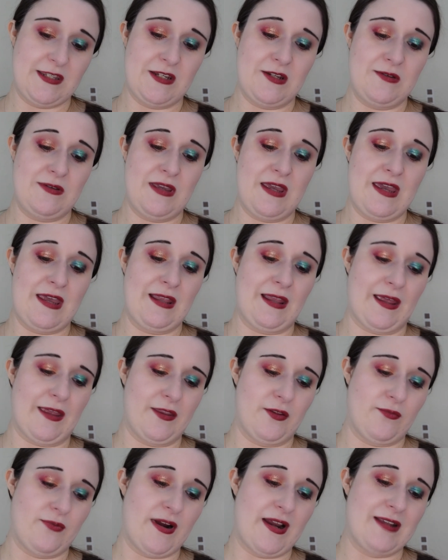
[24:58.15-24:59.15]
New Year, like
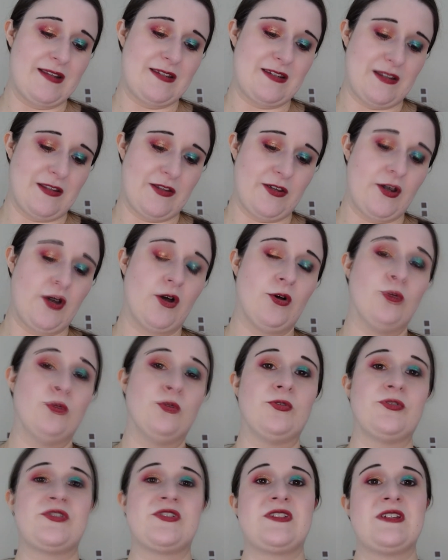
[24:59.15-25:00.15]
the reds and the golds.